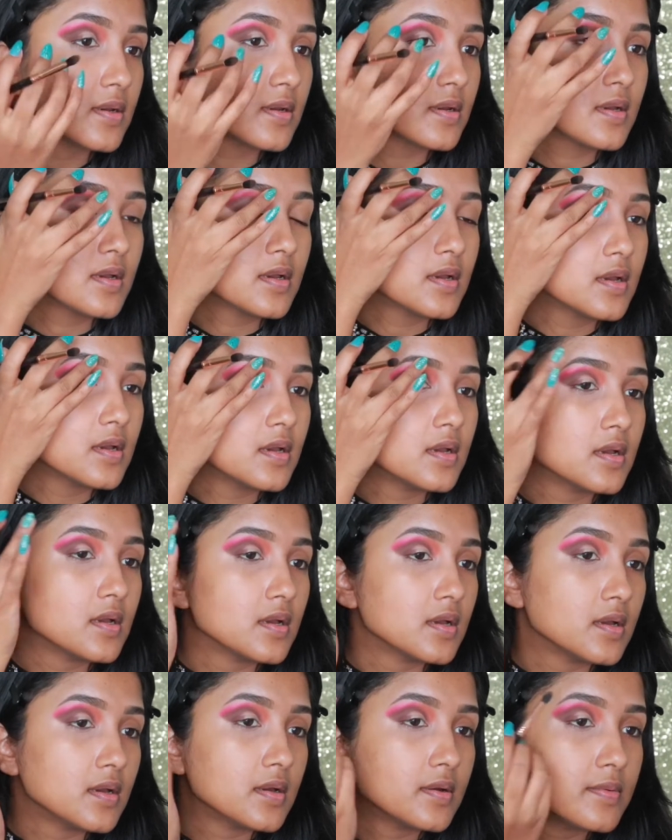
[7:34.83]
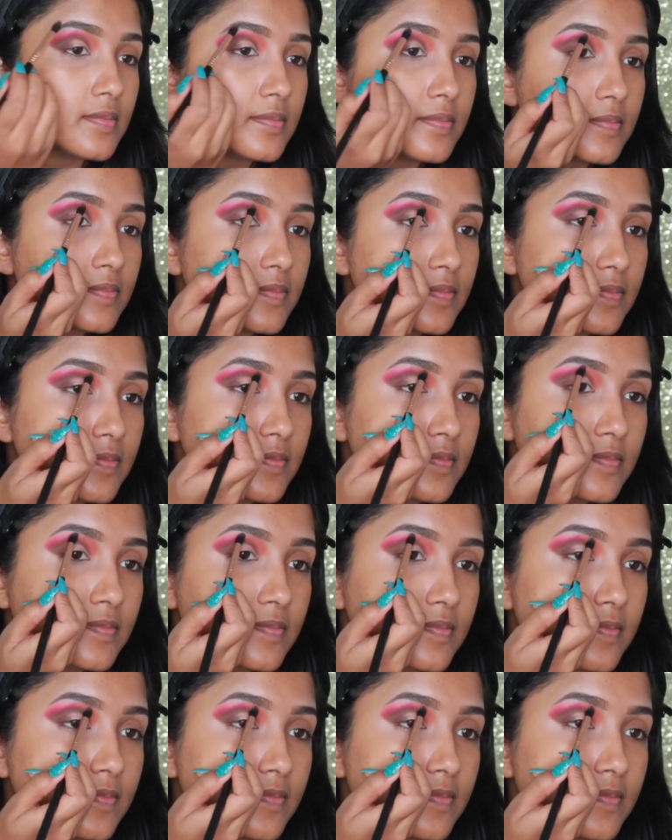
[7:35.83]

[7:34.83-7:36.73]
No one is speaking in this clip.